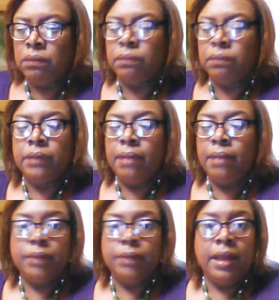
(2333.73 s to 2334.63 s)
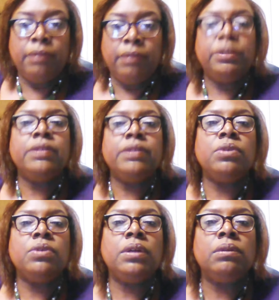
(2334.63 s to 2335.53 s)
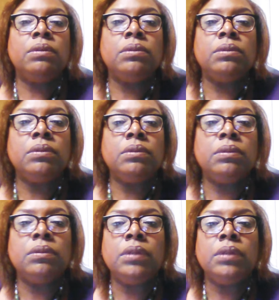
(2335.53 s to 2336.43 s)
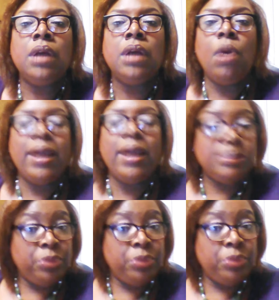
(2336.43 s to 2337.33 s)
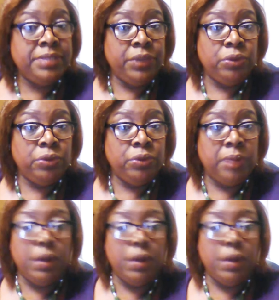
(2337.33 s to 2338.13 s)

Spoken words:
I don't know what the hell's going on. A white supremacy group? Okay.